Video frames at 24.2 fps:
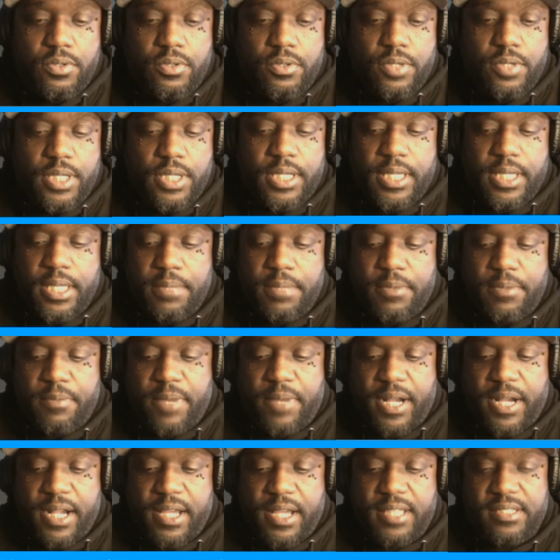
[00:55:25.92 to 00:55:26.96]
him and
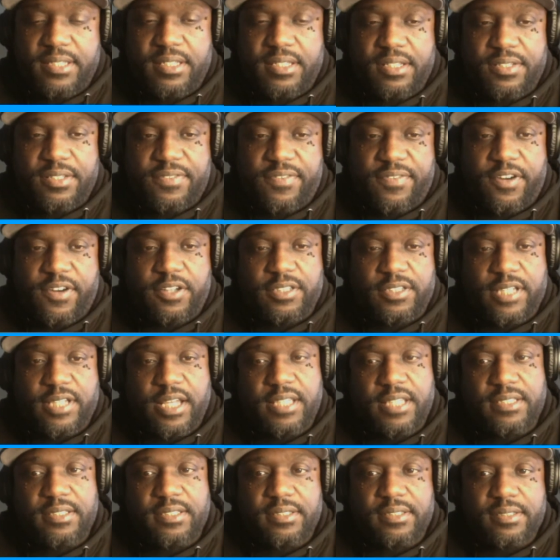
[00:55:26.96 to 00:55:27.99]
my cousin, his first
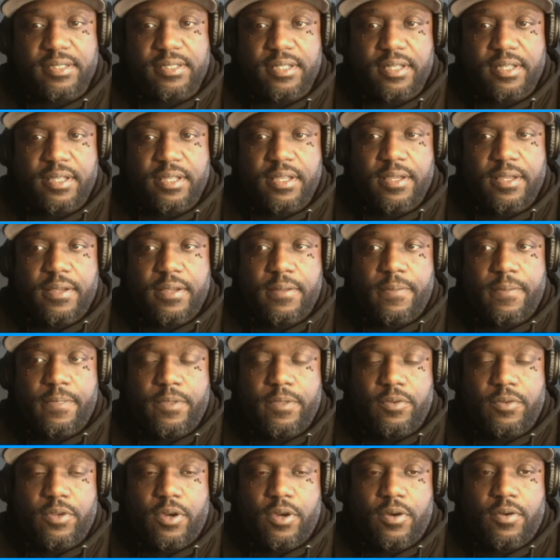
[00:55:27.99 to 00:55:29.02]
cousins,
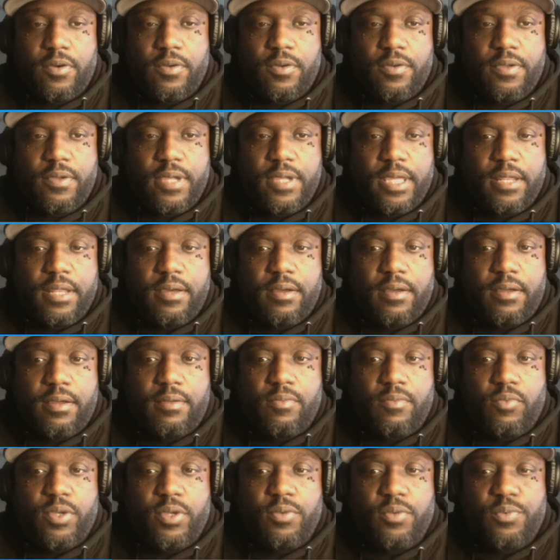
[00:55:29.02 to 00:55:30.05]
you know, and
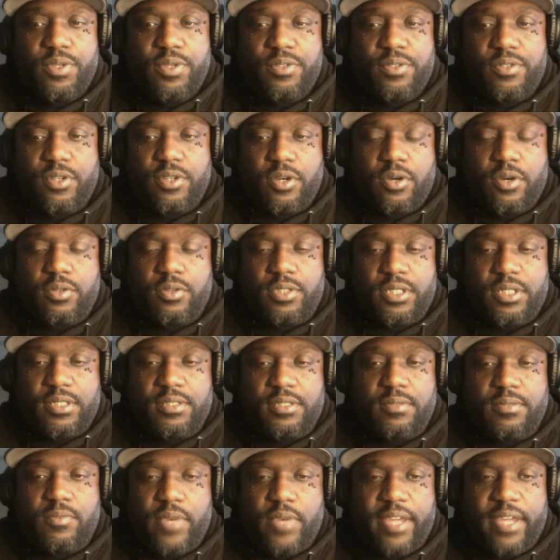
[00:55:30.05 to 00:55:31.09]
we used to go to
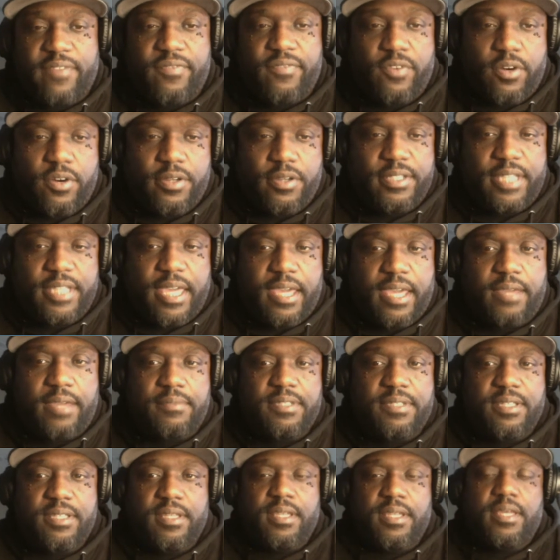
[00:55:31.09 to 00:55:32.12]
some Wake Forest
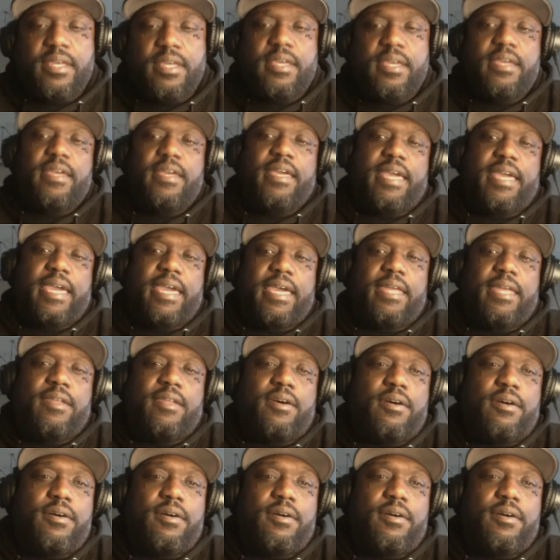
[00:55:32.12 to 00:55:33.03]
games, and